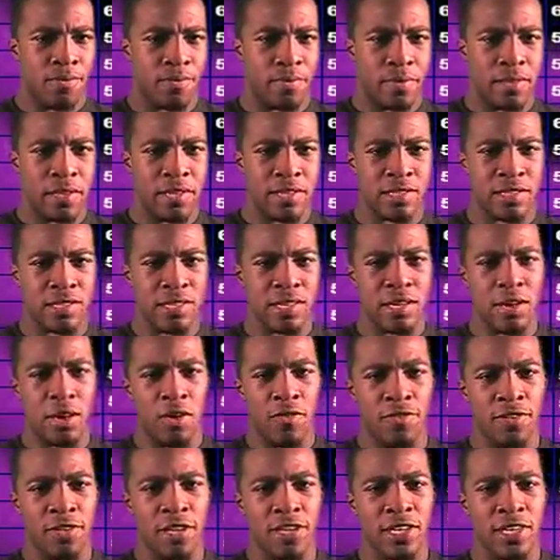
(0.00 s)
let's see.
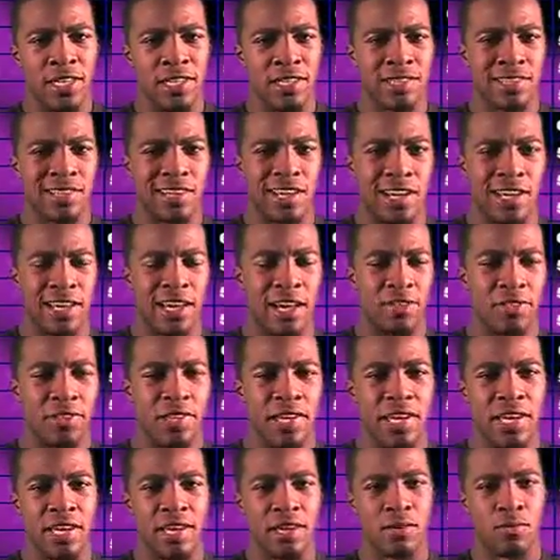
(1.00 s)
Hopefully they get this lockout
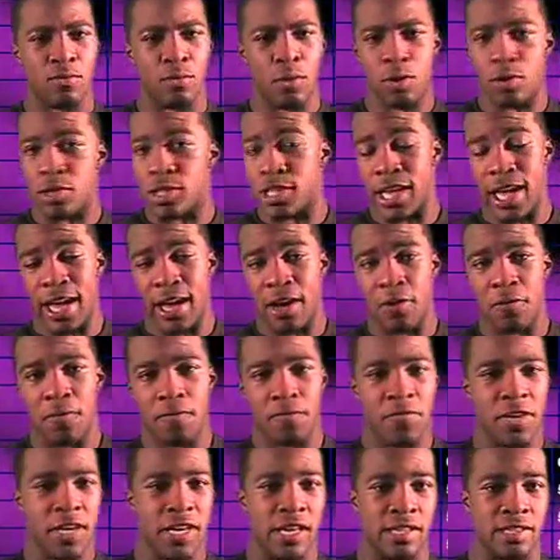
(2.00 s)
thing worked out,
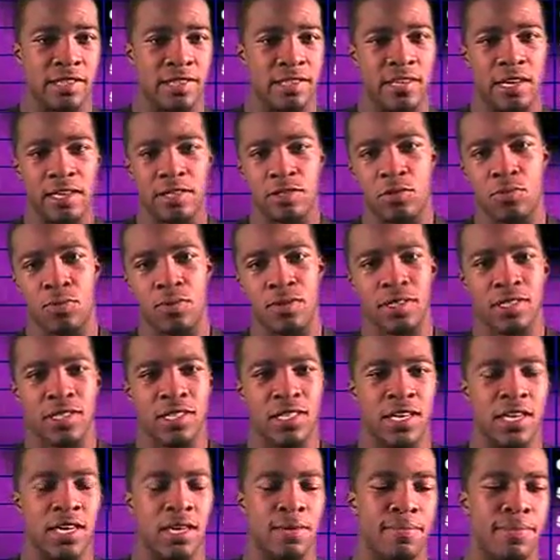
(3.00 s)
fixed, because I do want to
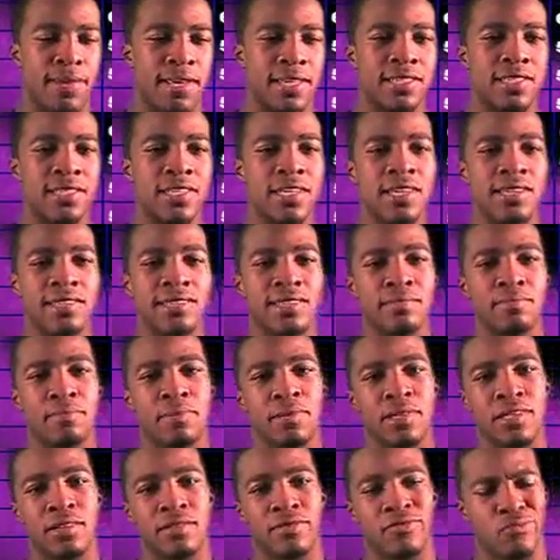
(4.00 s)
see an NBA season,
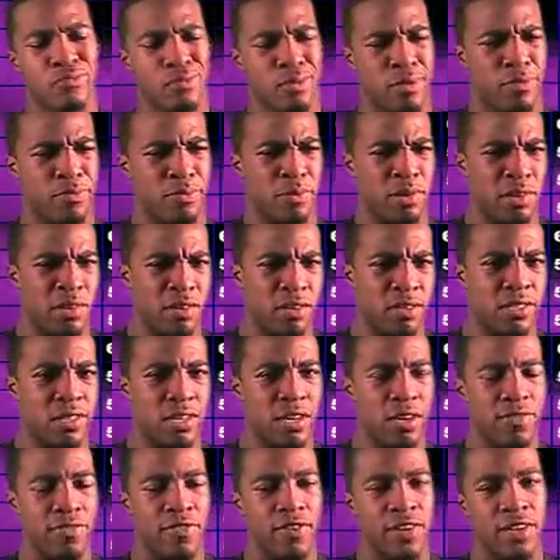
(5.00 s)
but from the looks
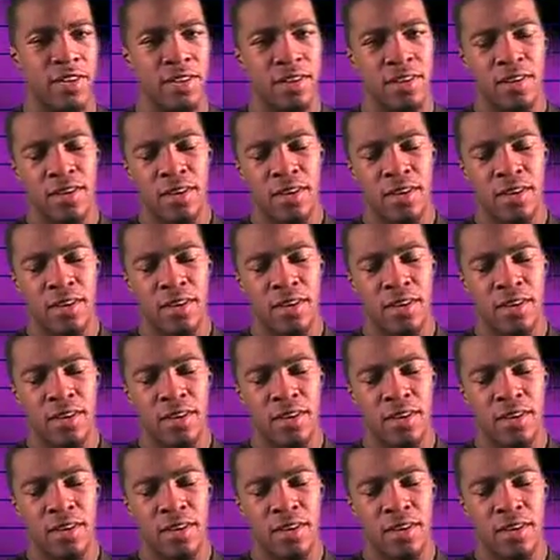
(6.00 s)
of it,